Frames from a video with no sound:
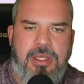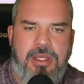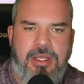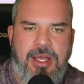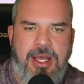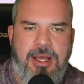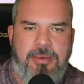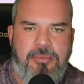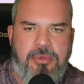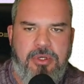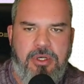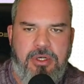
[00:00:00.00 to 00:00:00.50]

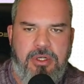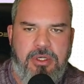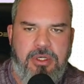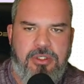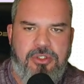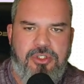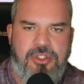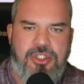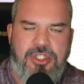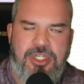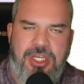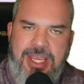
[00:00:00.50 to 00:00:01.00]
I'm gonna
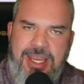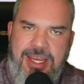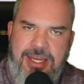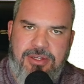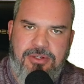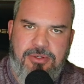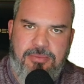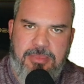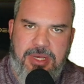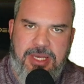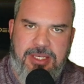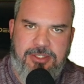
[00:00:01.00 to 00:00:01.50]

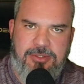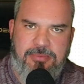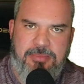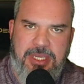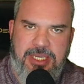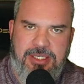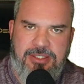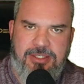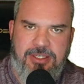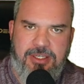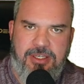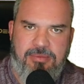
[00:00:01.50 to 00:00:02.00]
change my
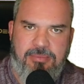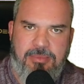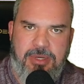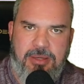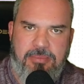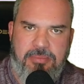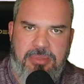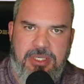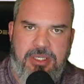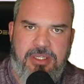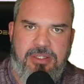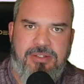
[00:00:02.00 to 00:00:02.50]
spacing of my
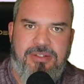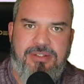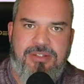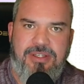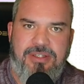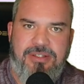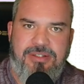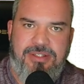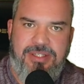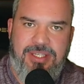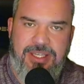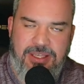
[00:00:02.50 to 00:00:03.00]
pins to
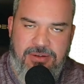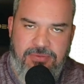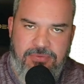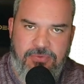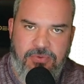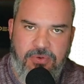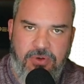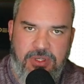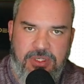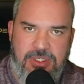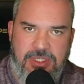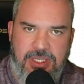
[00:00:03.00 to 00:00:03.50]
10
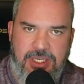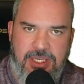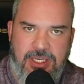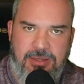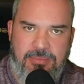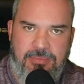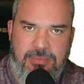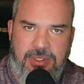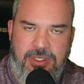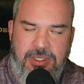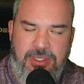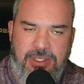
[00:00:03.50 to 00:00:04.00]
foot deep.